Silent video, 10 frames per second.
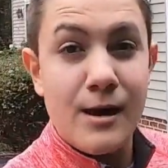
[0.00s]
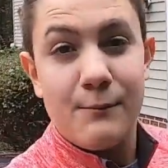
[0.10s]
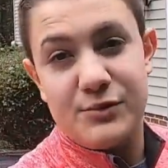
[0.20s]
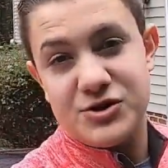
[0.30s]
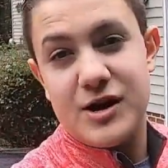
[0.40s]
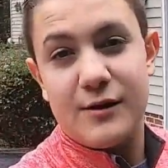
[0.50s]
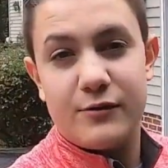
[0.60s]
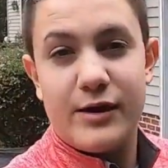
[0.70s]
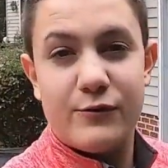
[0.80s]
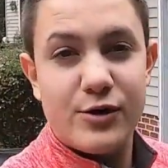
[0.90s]
but you guys
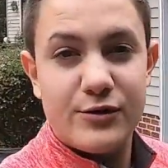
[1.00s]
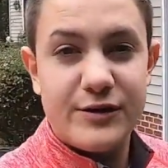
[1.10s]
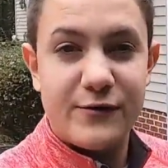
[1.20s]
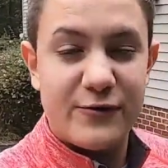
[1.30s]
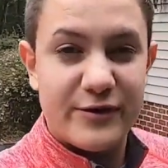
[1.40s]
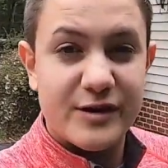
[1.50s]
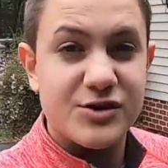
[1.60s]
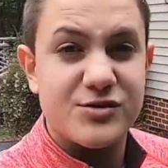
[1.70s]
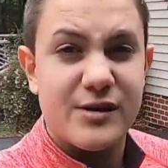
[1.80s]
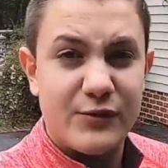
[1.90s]
will never know the difference
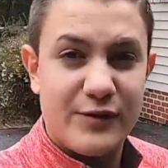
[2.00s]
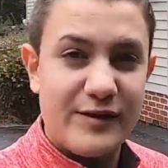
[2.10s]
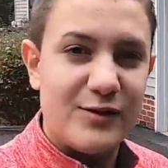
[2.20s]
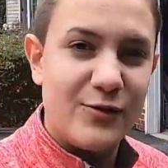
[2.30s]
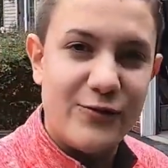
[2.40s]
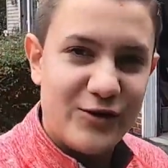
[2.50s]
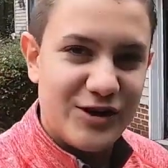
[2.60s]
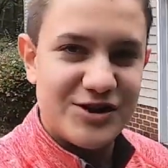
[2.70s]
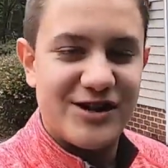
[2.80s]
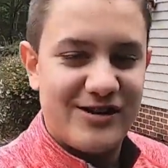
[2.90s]
because you'll never see the old
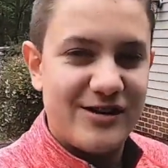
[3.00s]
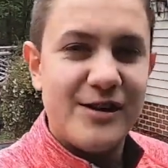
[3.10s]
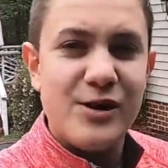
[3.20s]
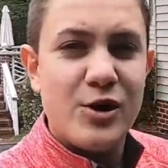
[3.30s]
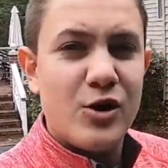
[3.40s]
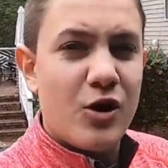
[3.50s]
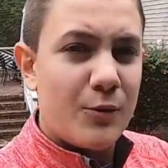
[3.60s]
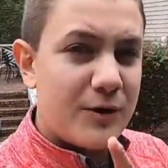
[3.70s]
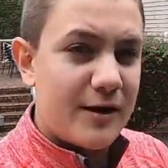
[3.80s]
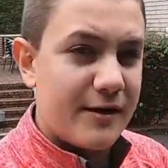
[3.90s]
footage.
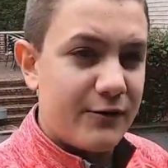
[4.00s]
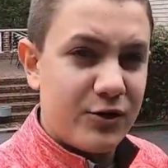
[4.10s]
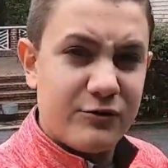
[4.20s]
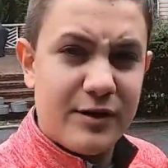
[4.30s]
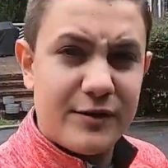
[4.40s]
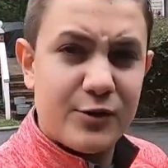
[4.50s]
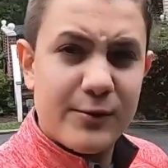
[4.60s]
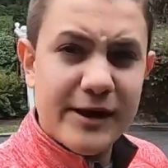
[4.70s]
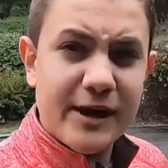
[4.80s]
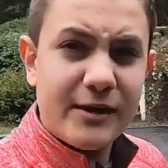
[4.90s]
Hope you guys have a good rest of your
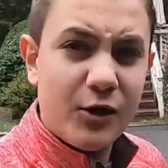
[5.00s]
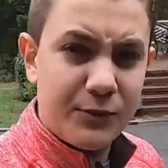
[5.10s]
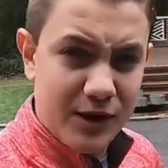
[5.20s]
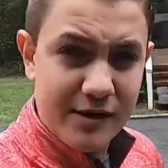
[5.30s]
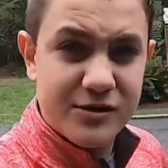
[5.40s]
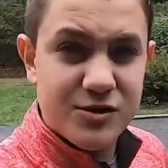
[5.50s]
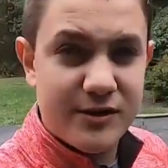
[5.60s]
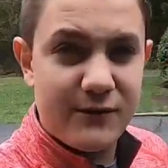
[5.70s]
weekend. Hope you guys enjoyed the